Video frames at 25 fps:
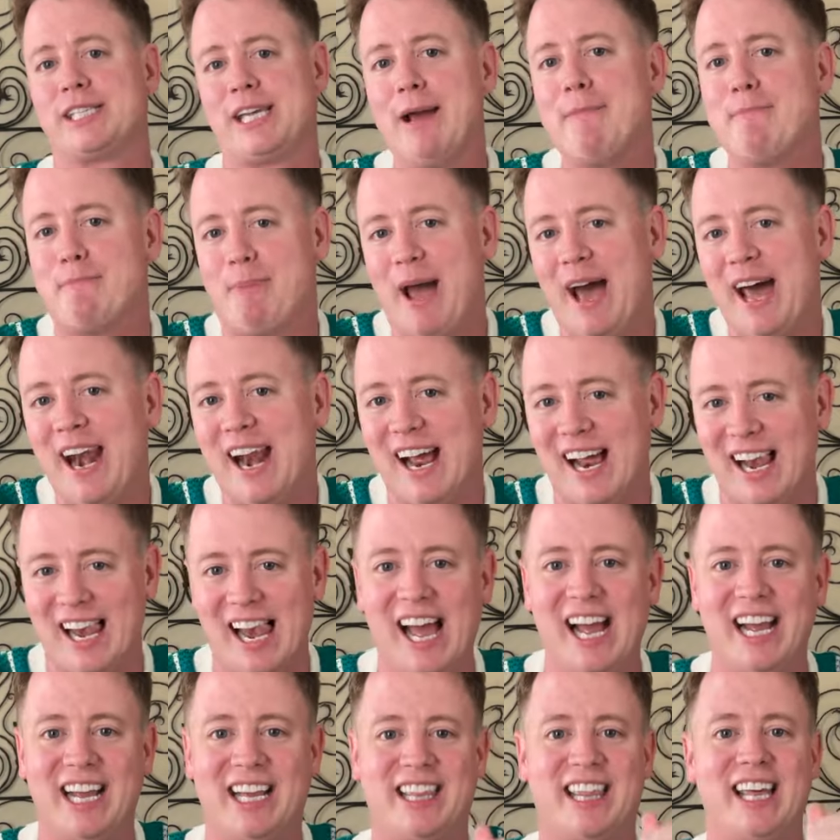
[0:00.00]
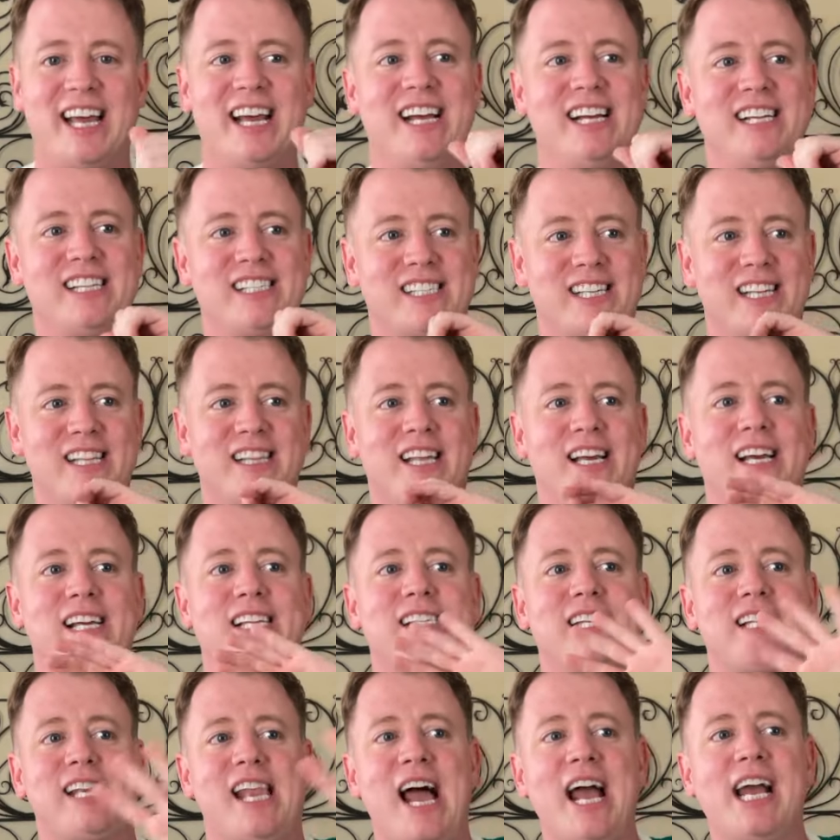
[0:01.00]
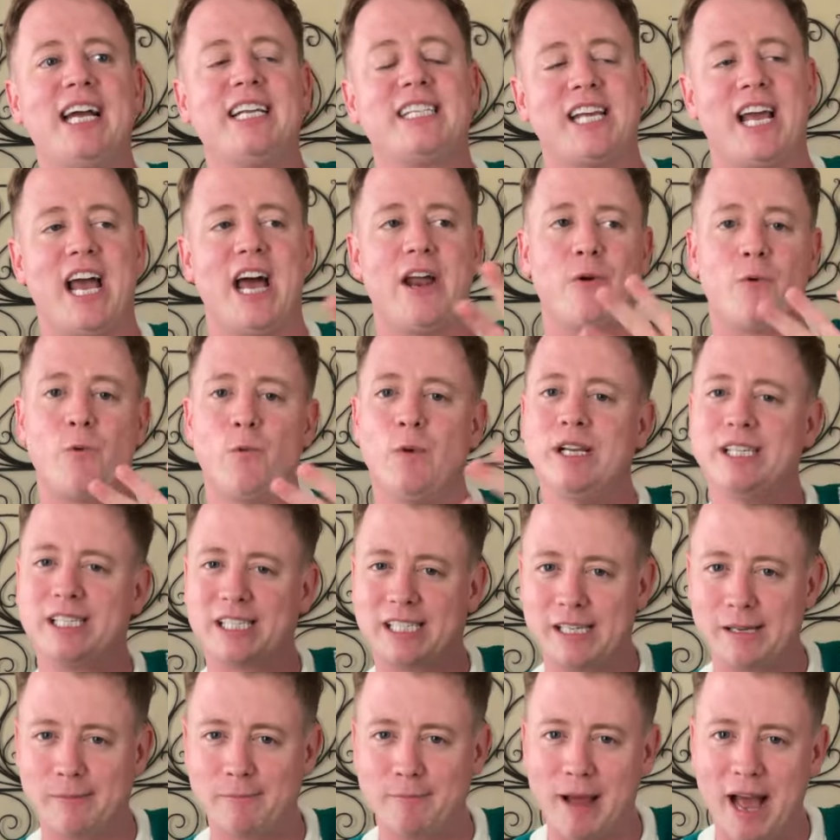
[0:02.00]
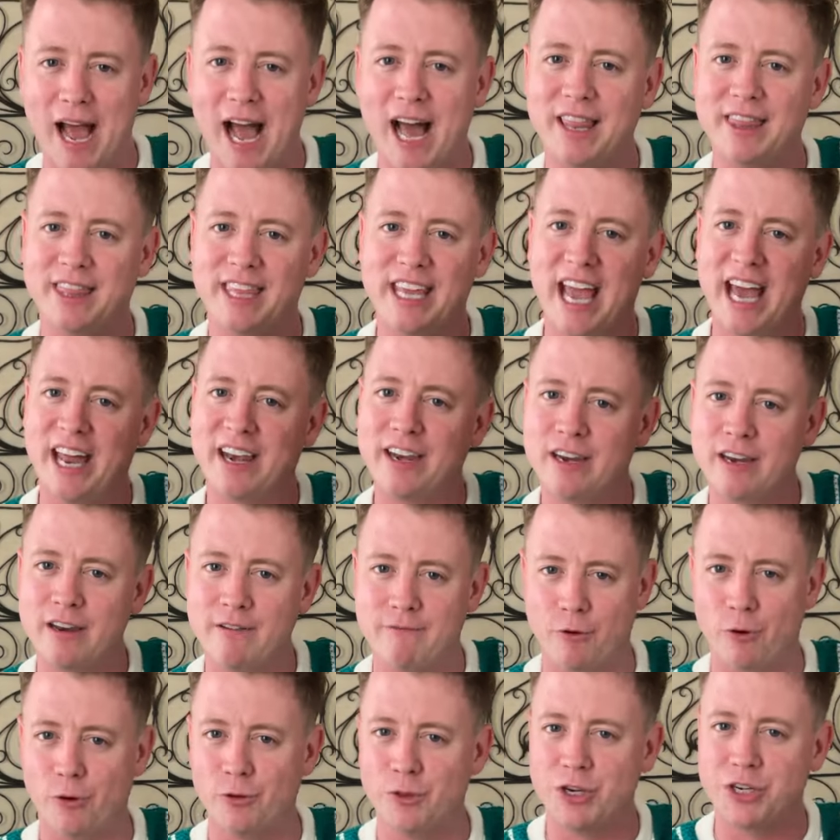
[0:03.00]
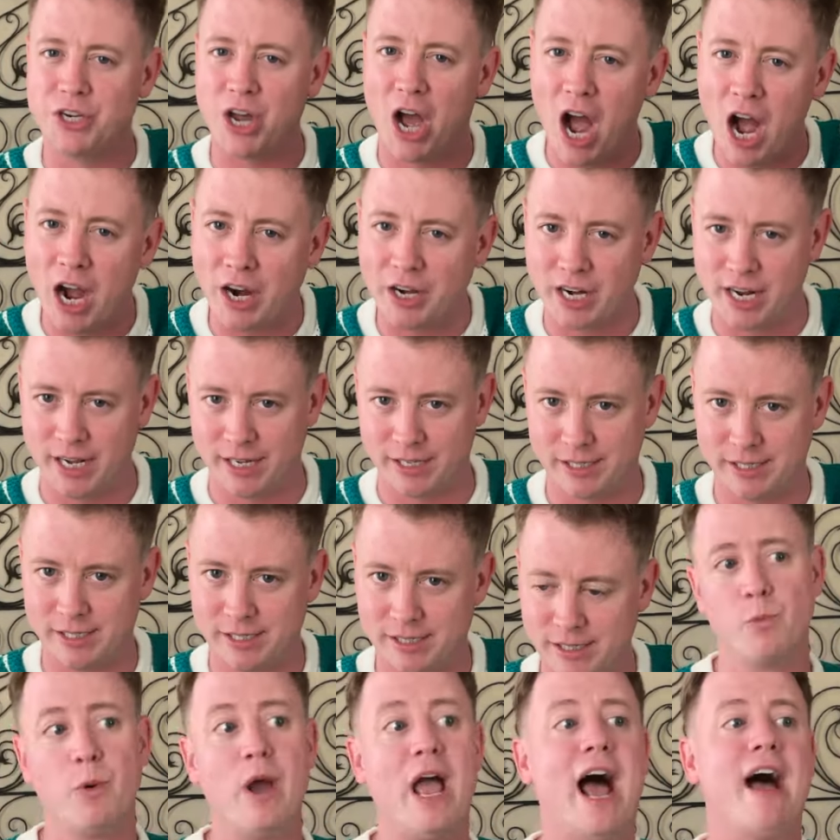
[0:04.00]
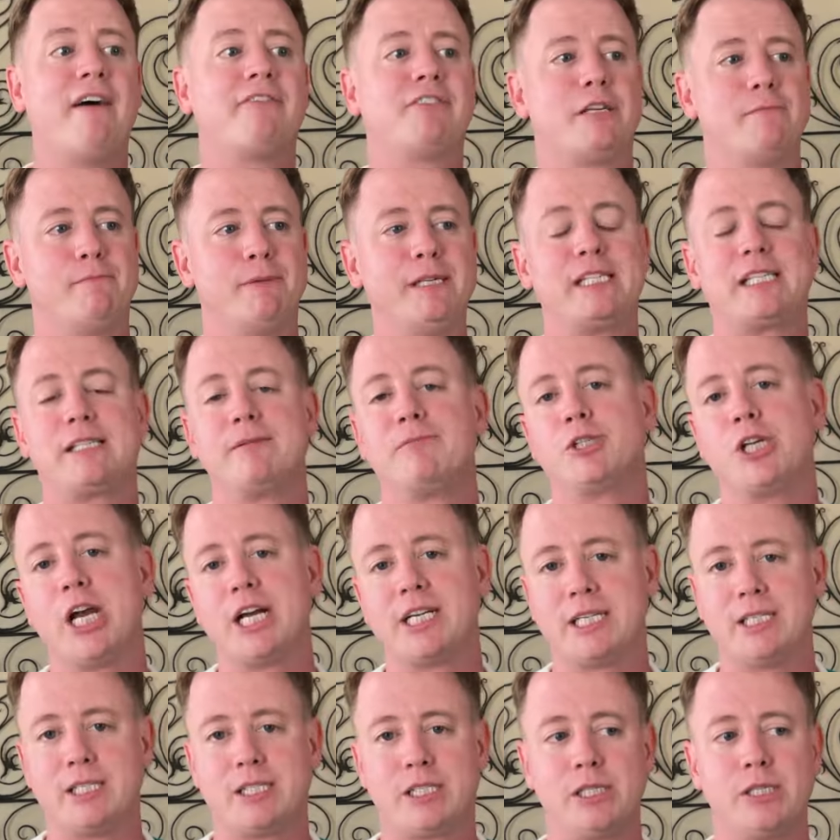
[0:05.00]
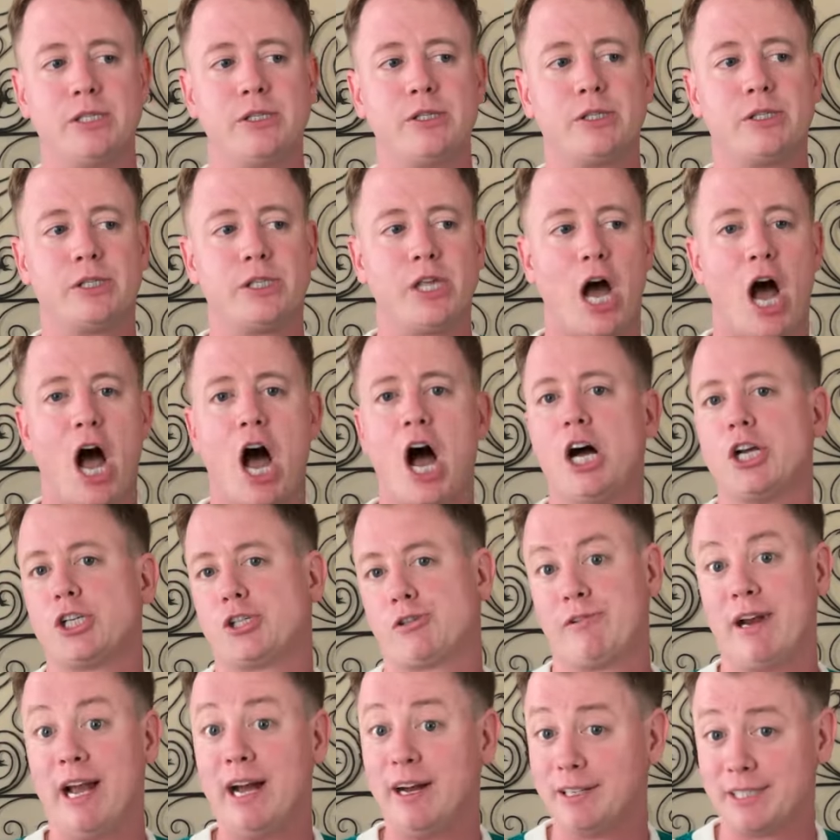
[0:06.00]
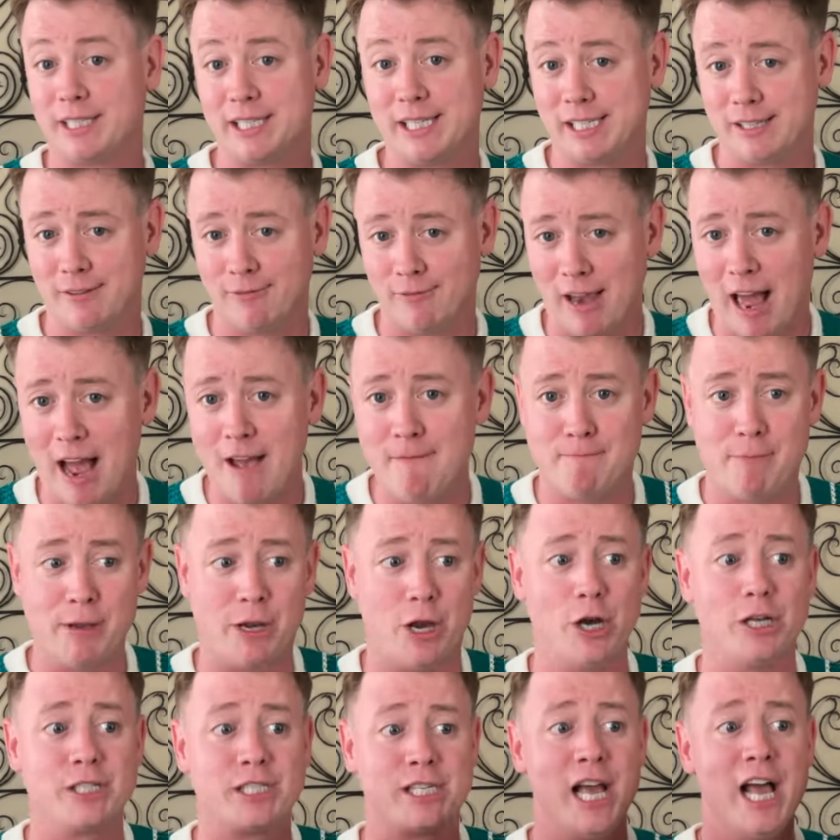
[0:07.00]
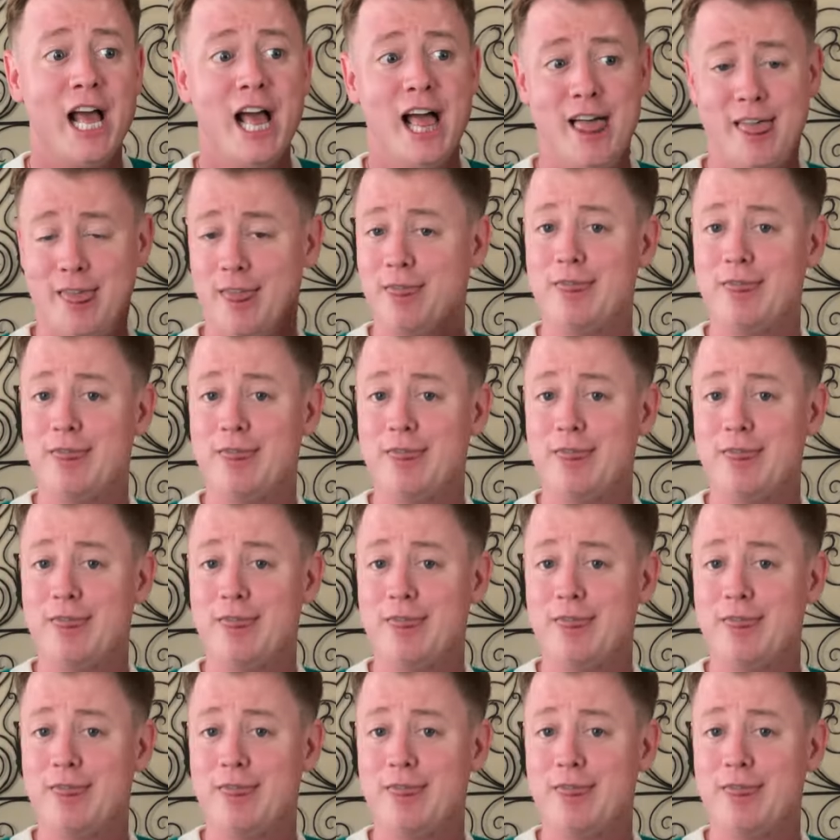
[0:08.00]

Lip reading: get better. Like, there's light and wisdom at the end of all the darkness. We have to be subjected to the harsh realities of life because